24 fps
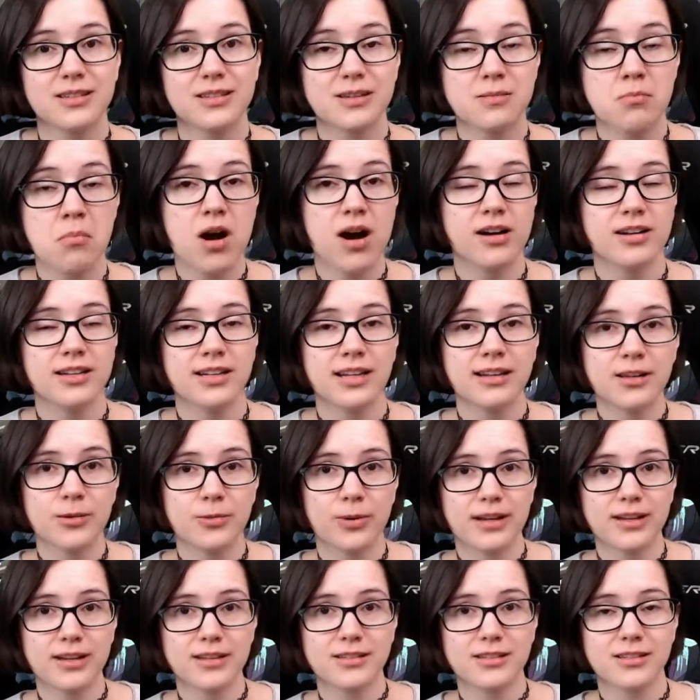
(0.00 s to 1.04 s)
marked
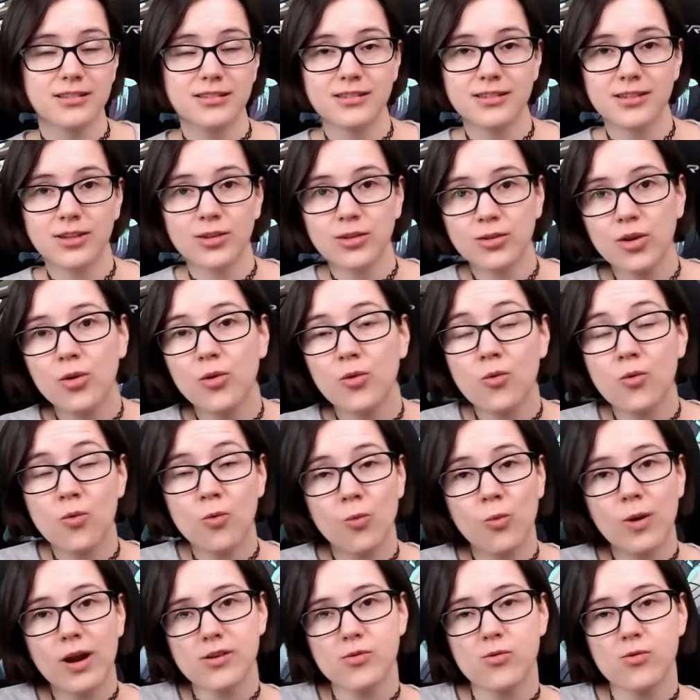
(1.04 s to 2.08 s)
anyway, so you know
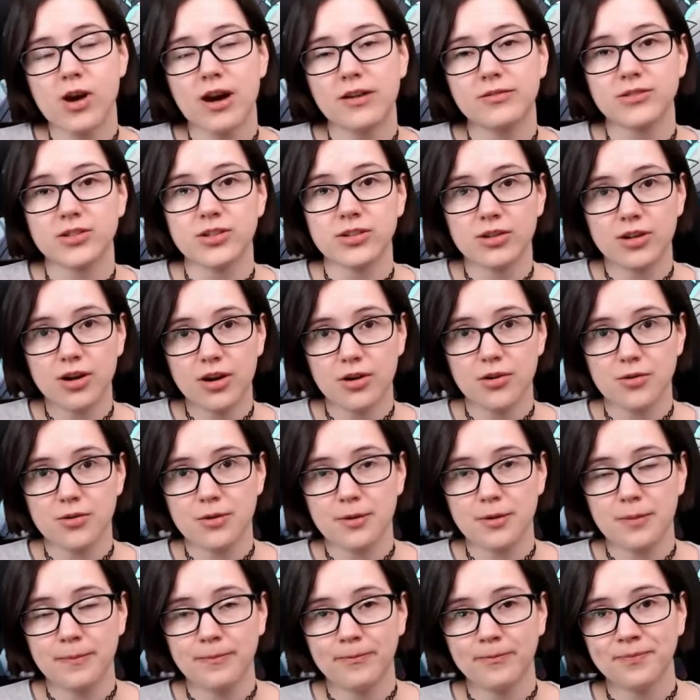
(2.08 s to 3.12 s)
where you have to go.
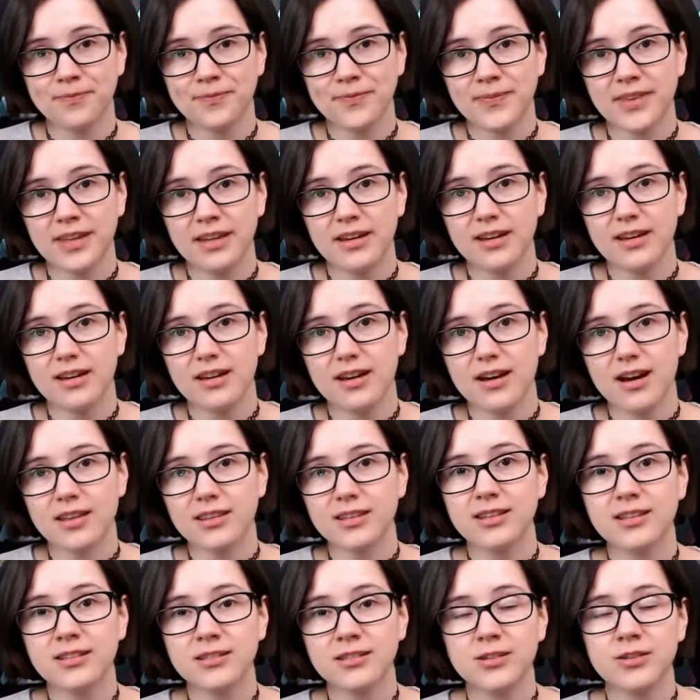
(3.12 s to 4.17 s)
Other
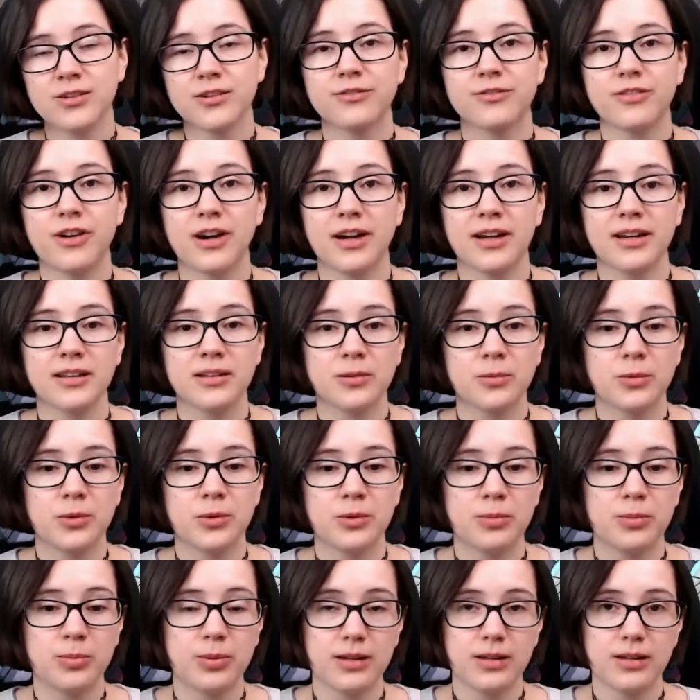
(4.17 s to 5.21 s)
things you could find
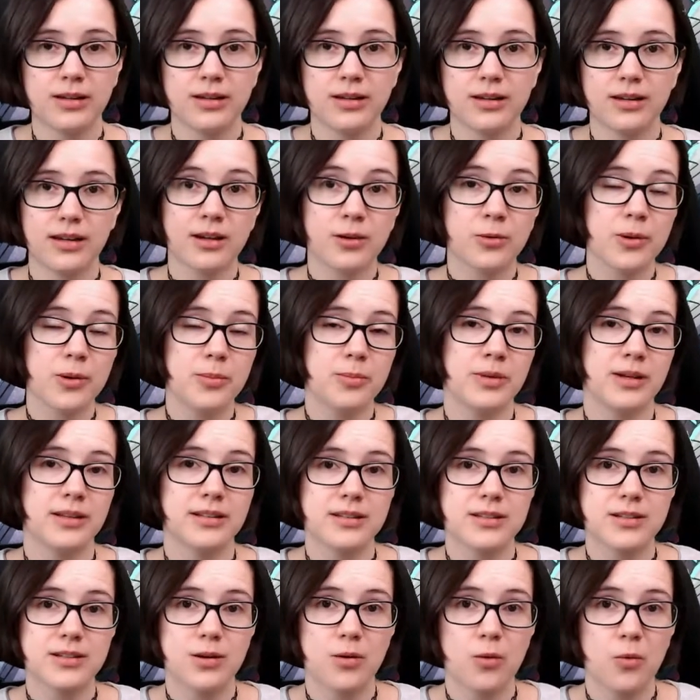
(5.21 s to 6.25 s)
would be
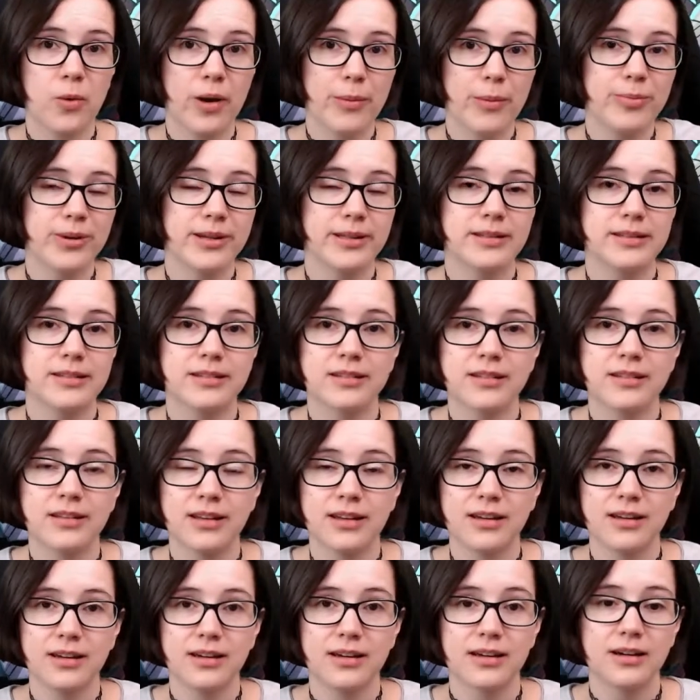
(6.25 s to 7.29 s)
equipment, weapons,
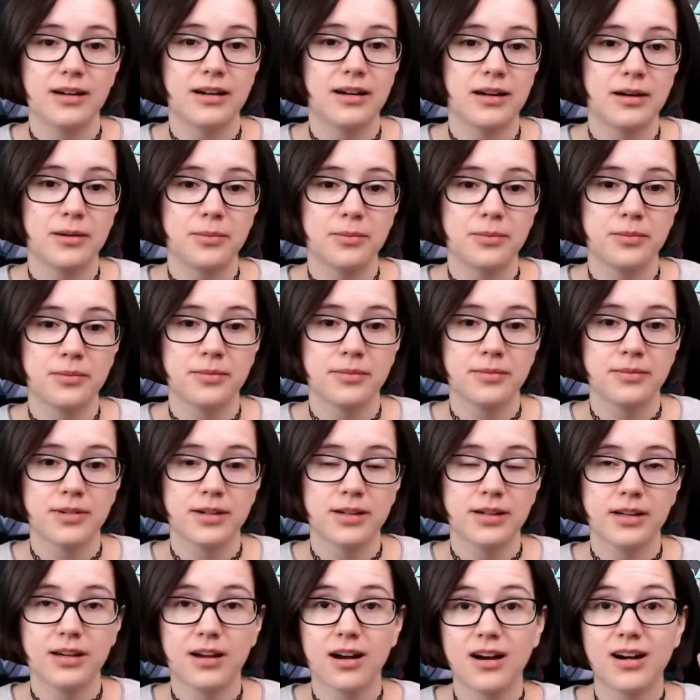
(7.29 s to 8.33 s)

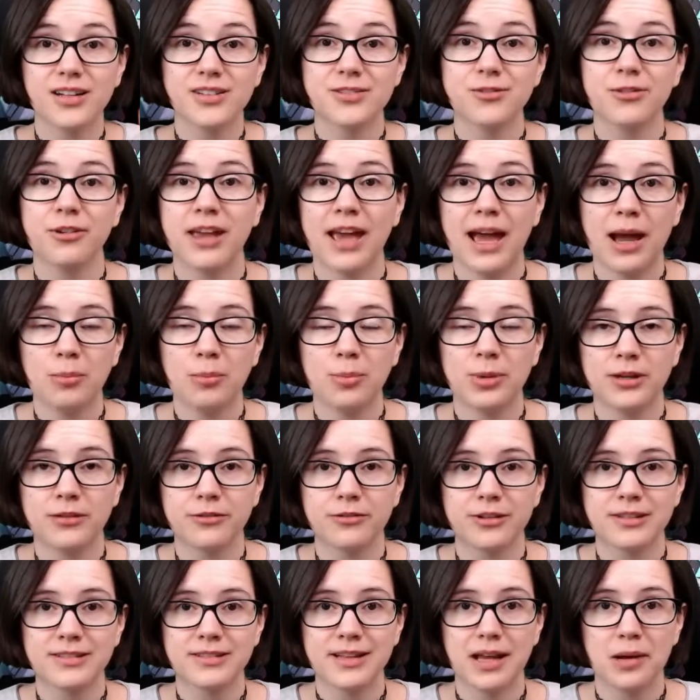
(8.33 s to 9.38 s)
cards for camping, for
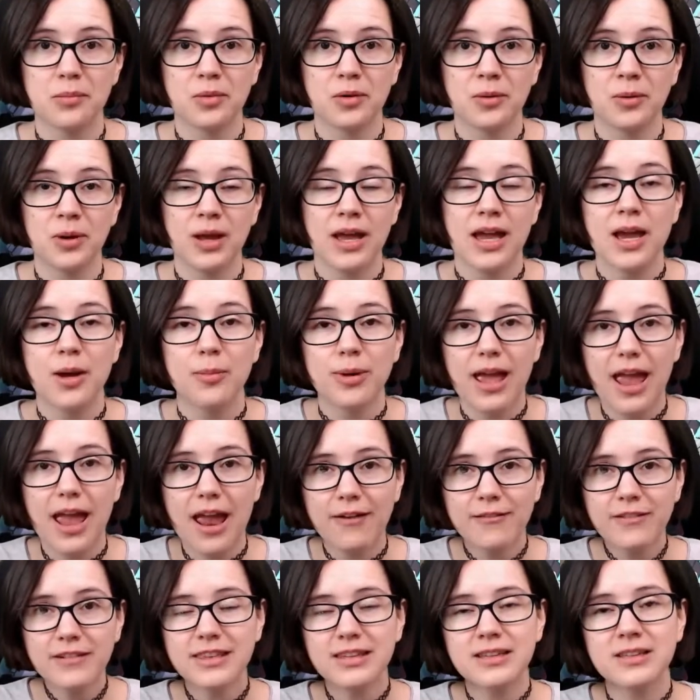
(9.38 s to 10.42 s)
example. But
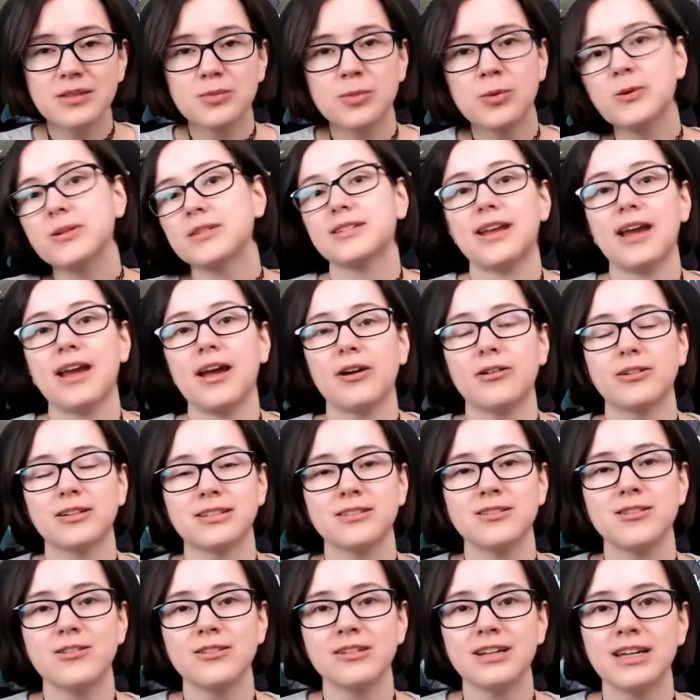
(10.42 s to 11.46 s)
everything's pointed out. It's
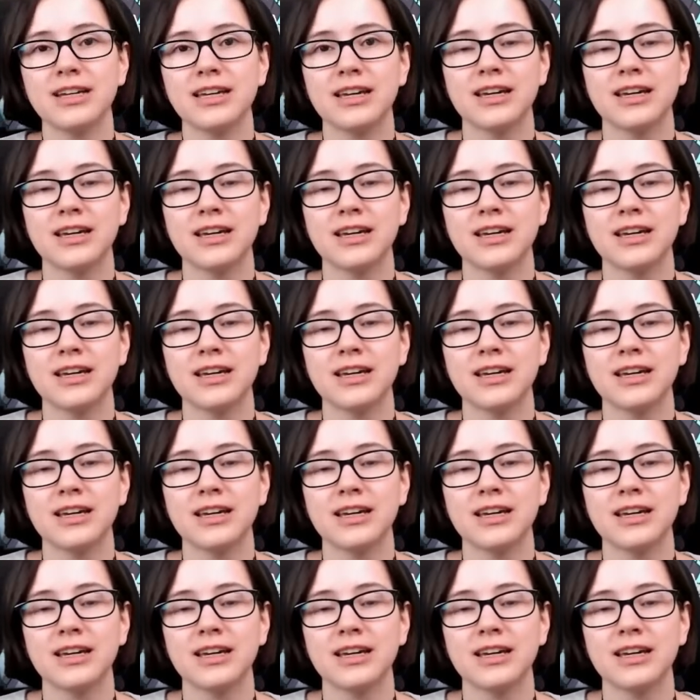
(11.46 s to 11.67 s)
not like